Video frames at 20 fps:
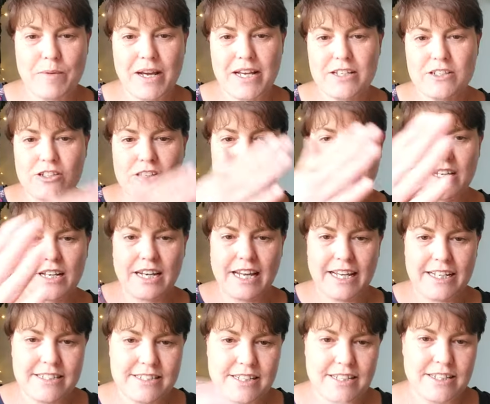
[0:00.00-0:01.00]
way as you
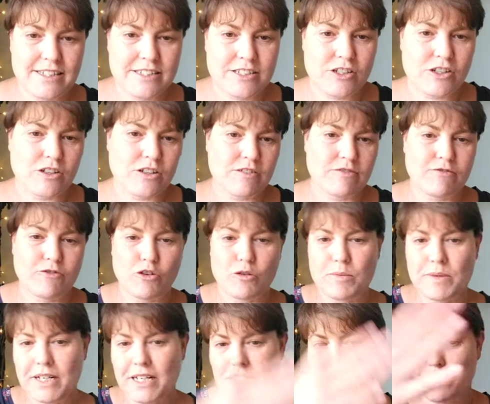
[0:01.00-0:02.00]
connected, you can
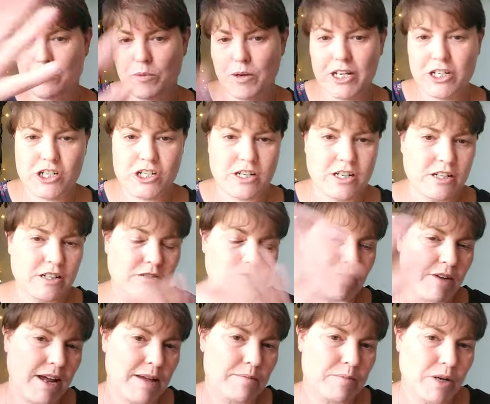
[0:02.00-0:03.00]
form a little bridge, a little
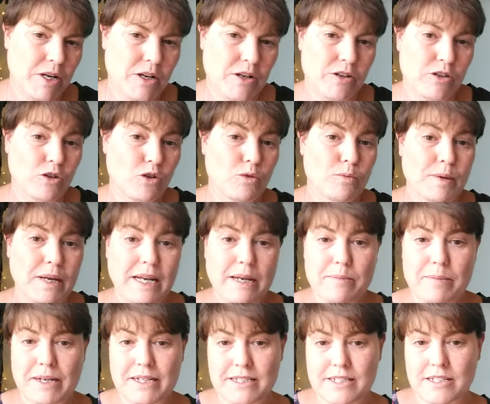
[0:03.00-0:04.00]
rainbow, your belly
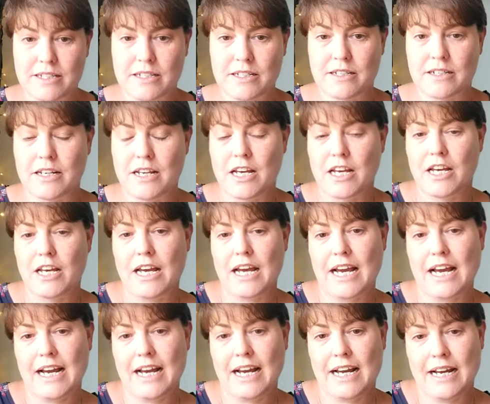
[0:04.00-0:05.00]
button
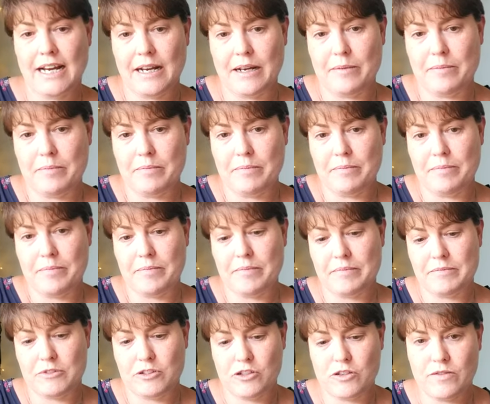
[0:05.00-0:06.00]
um,
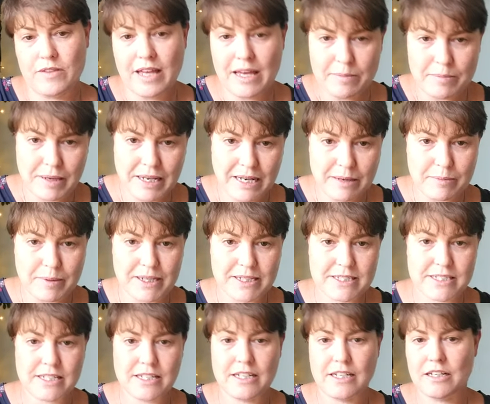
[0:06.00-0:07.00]
to their belly
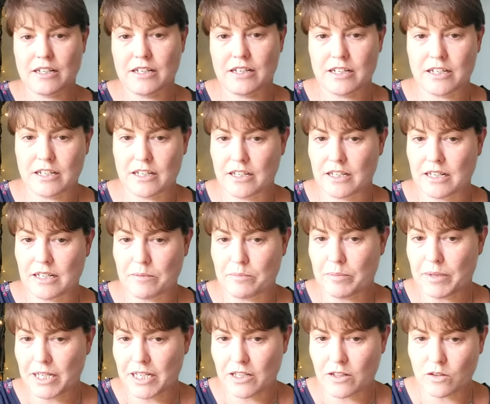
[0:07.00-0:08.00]
button, a, a, an
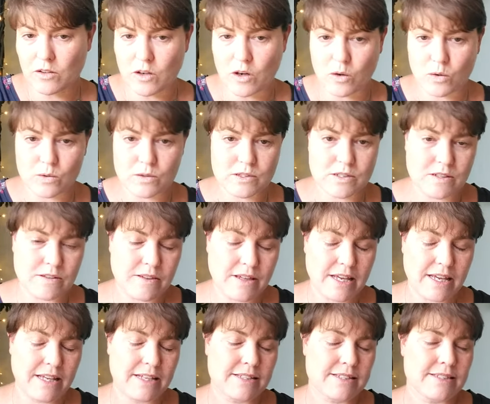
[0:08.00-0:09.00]
umbilical cord to
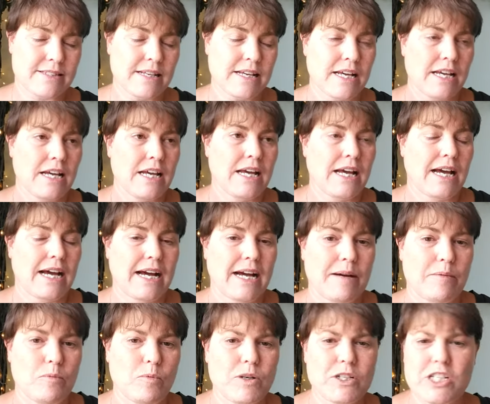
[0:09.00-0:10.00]
theirs,
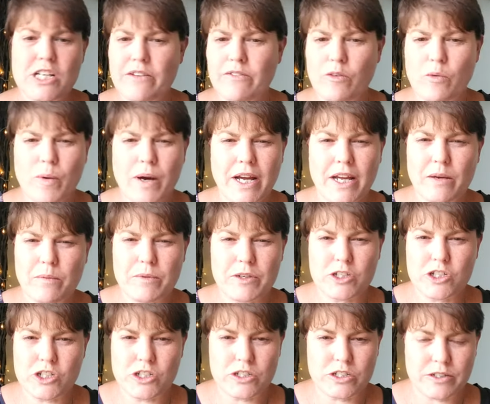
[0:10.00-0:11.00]
um, whichever way in
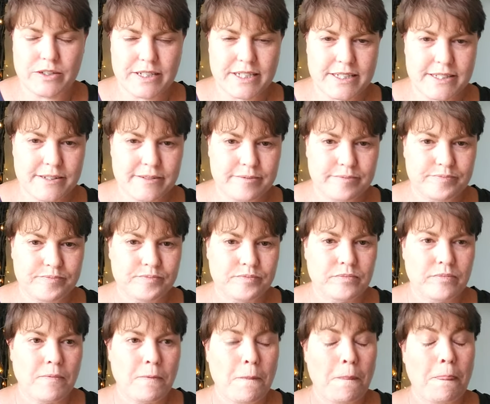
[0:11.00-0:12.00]
which you do it.
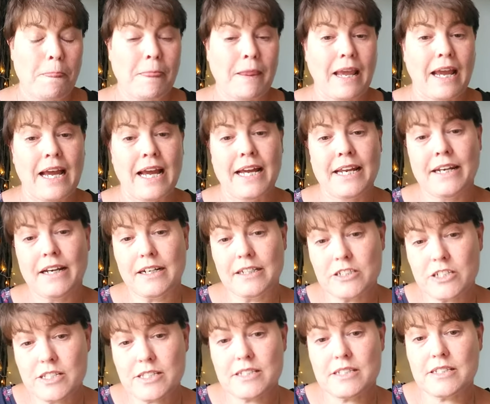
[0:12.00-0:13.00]
And I
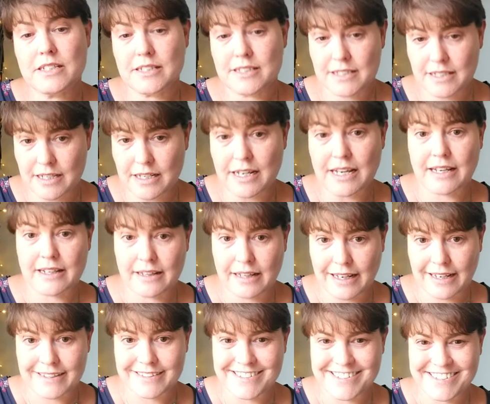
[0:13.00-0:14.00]
just disconnect
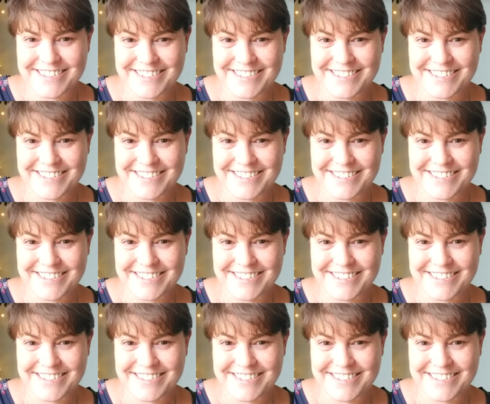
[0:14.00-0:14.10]
that